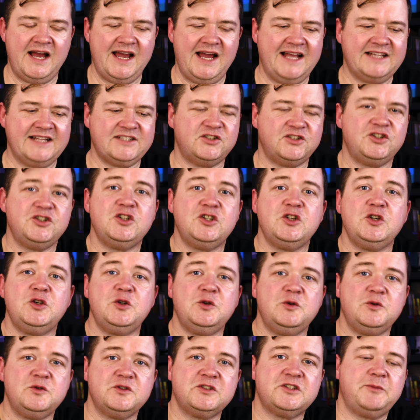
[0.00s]
I had to
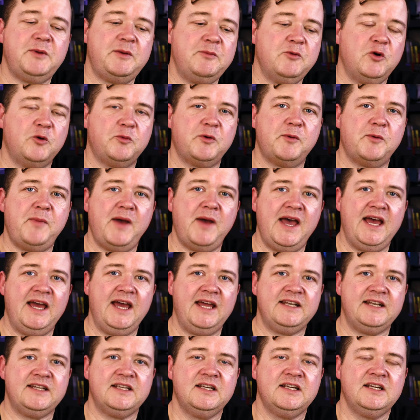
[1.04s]
choose to be more
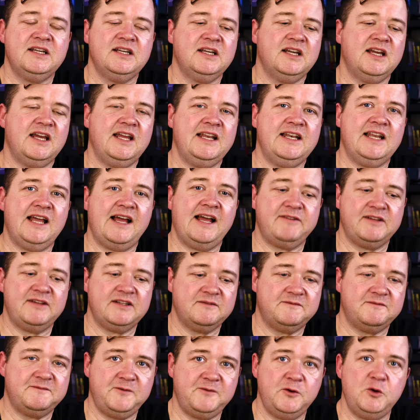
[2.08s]
prepared in
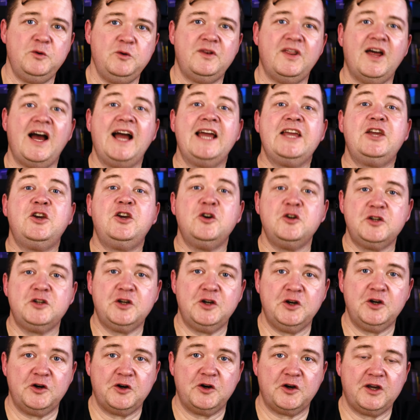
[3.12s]
having food that I could
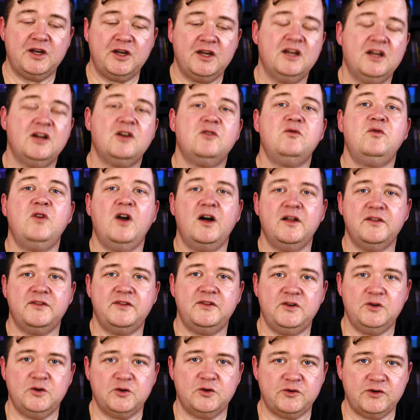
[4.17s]
cook rather
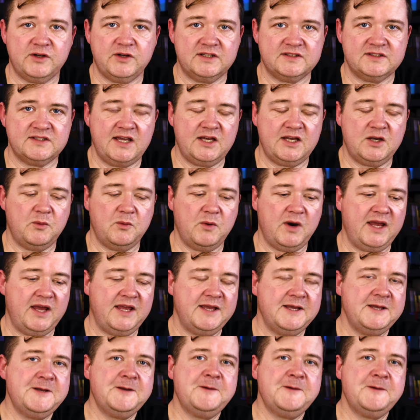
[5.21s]
than ordering a takeaway.